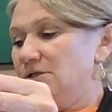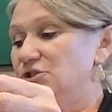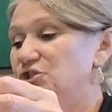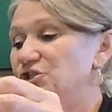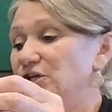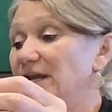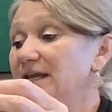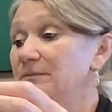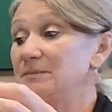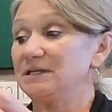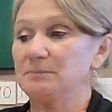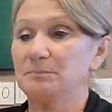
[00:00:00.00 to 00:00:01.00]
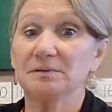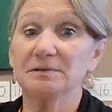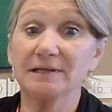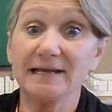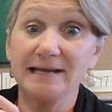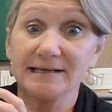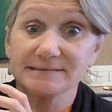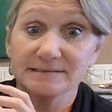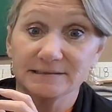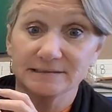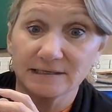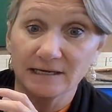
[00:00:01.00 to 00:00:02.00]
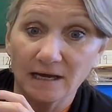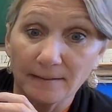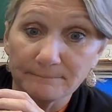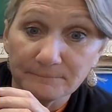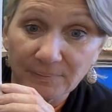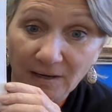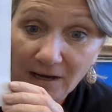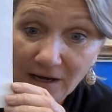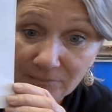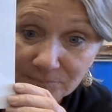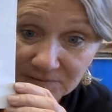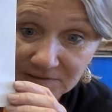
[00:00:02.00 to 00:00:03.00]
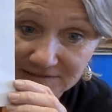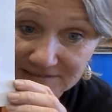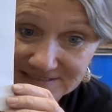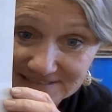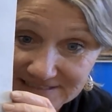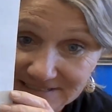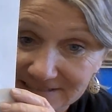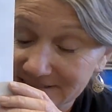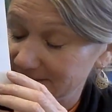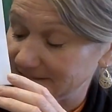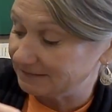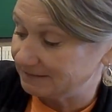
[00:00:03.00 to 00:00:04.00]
Jamie planted a pumpkin seed.